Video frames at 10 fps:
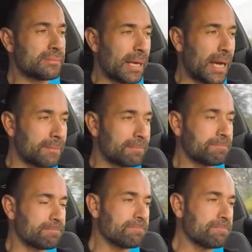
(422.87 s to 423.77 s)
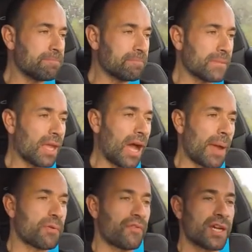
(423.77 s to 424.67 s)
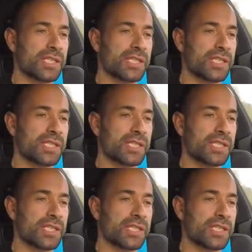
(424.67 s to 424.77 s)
but I prefer